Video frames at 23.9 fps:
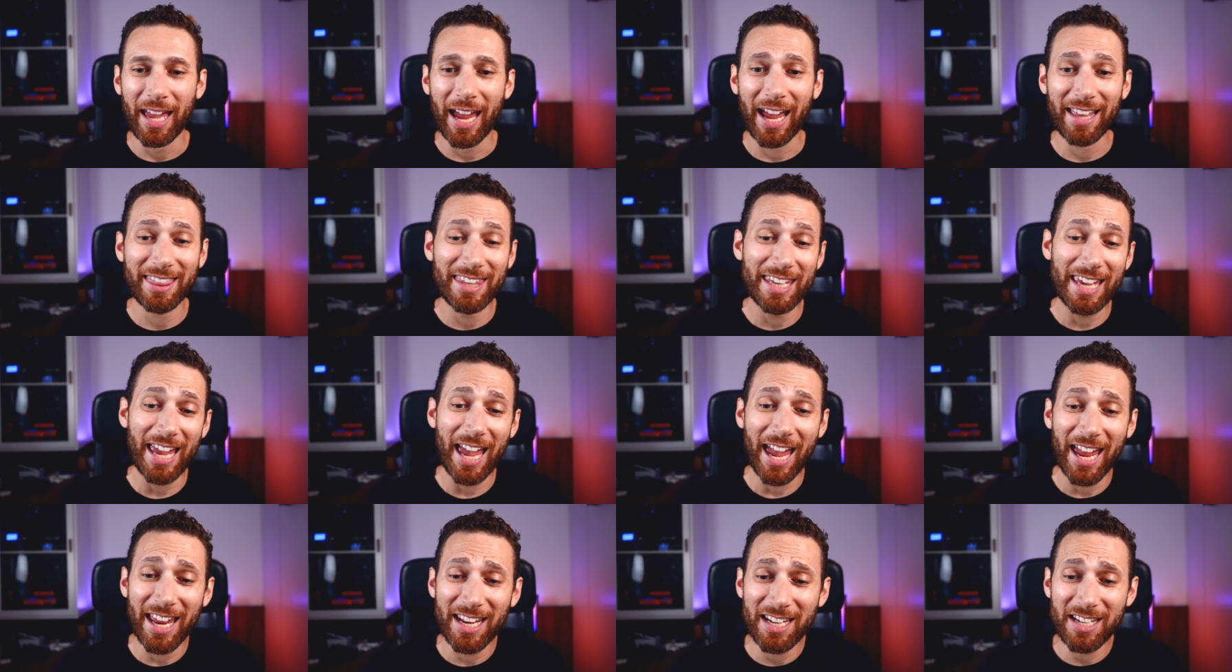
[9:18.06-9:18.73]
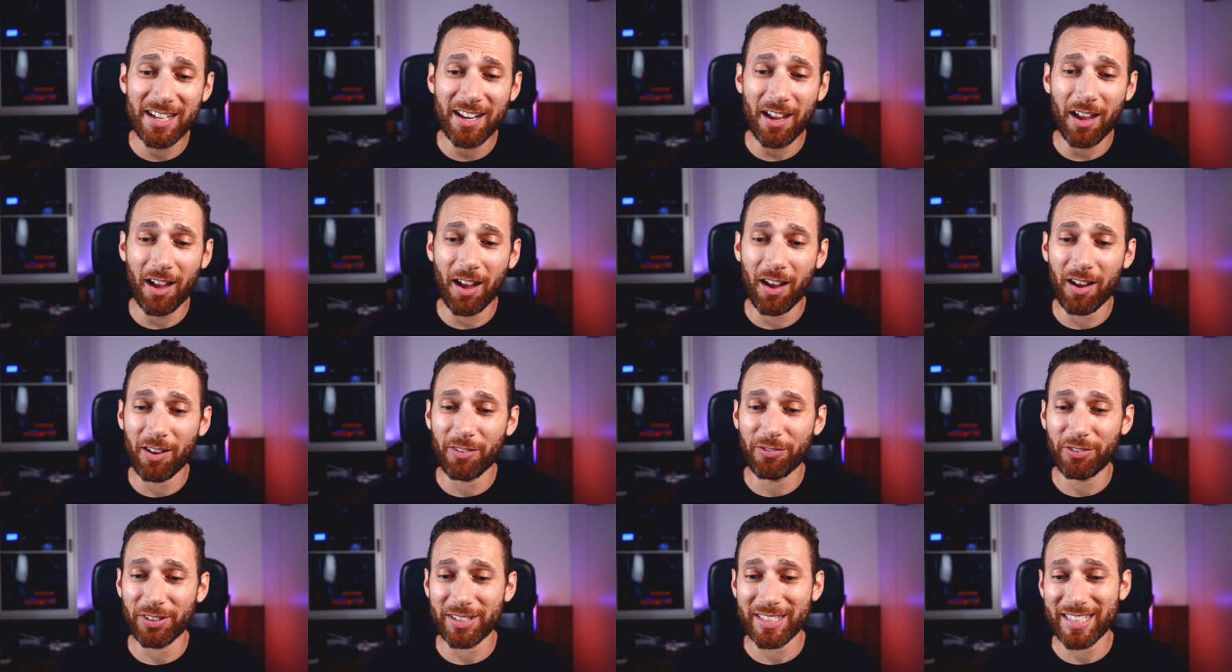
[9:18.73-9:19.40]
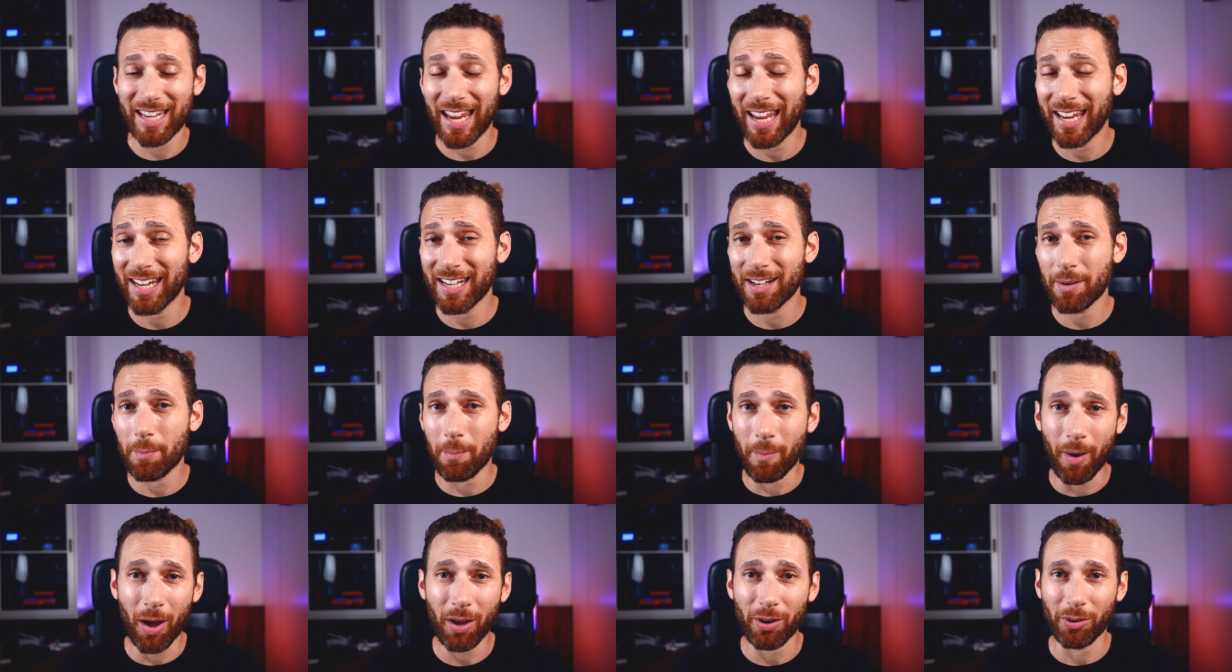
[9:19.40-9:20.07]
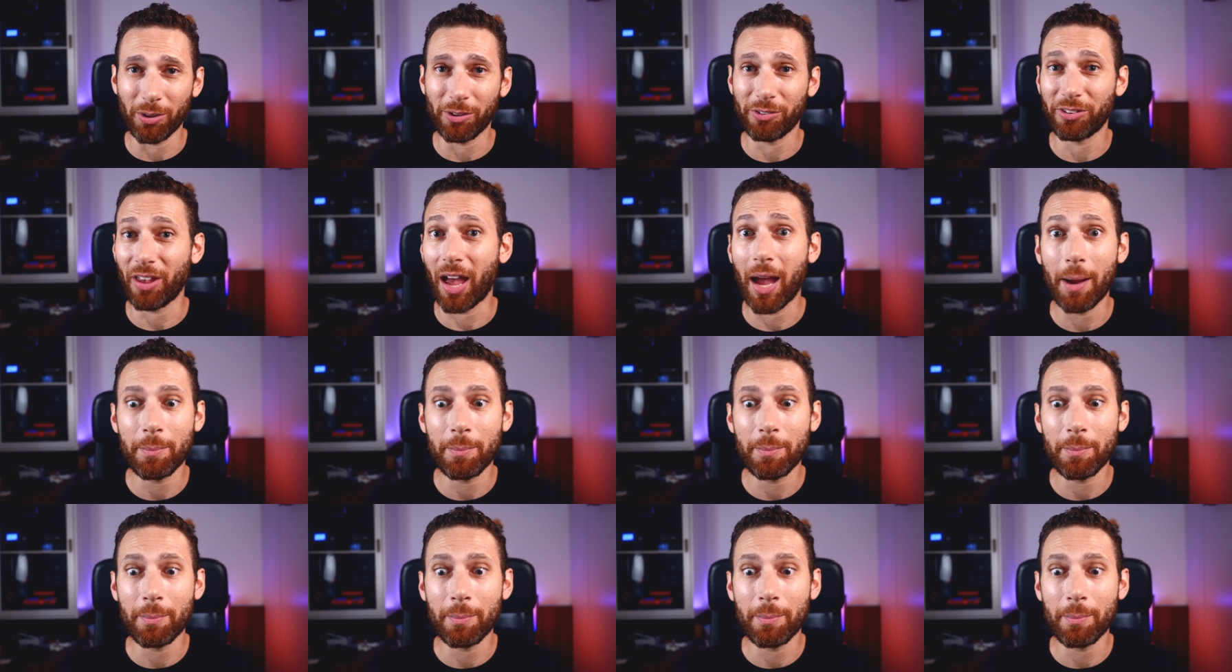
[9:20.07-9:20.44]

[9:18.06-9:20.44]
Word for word: at the end of 10 models,